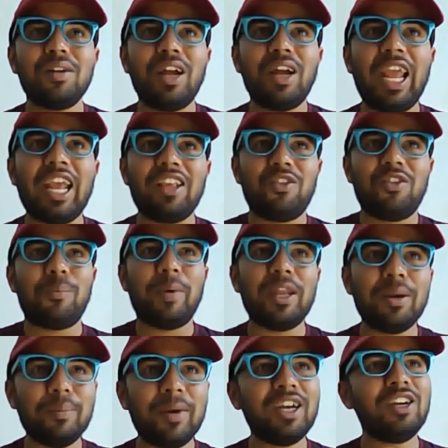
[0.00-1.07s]

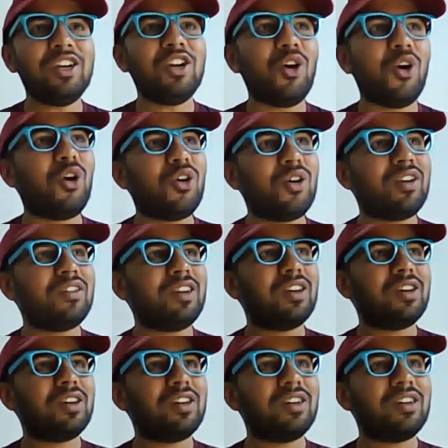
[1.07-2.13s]
experiment or
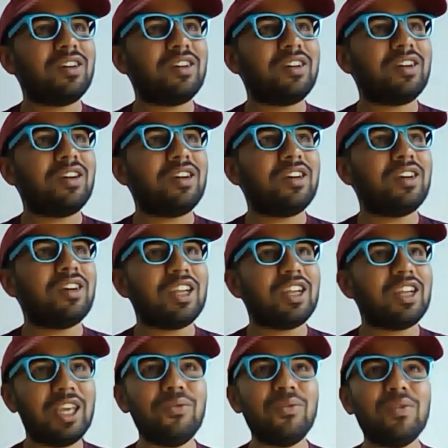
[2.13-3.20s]

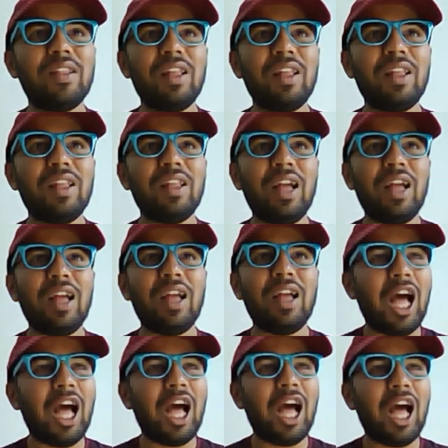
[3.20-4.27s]
give
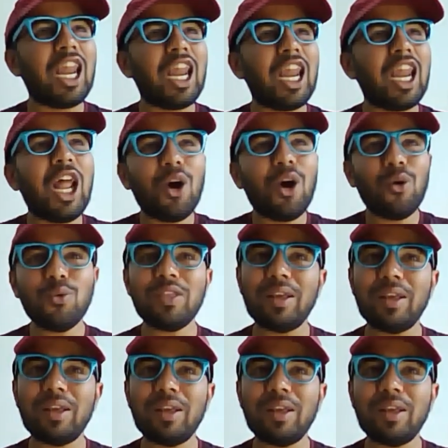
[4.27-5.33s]
time allowed
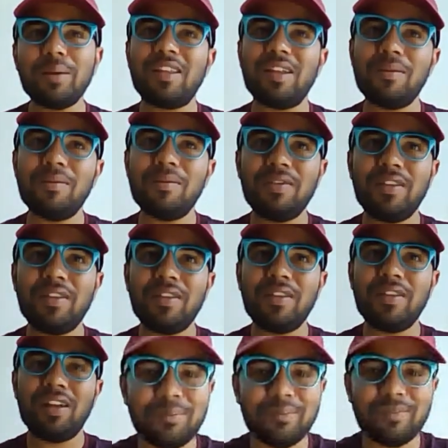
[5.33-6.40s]
themselves a
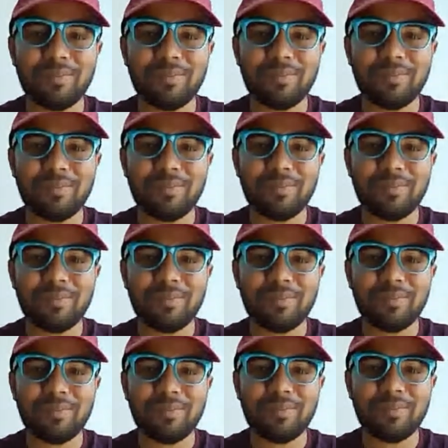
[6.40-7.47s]
little more
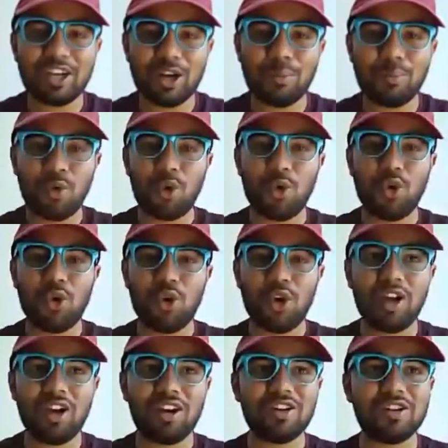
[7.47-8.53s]
freedom and a
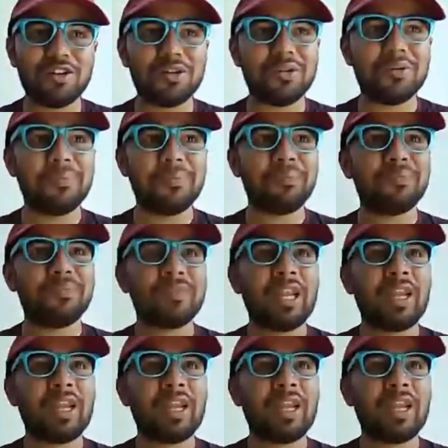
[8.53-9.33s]
little more